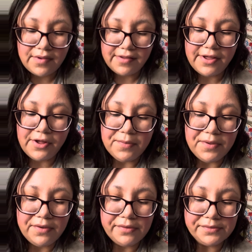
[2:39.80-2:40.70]
to help
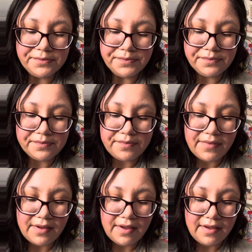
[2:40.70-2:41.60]
you
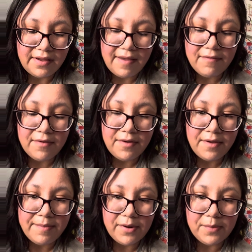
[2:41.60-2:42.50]
have a
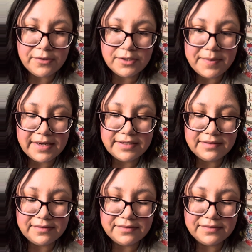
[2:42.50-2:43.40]
better perspective
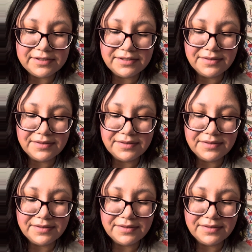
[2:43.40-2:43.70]
of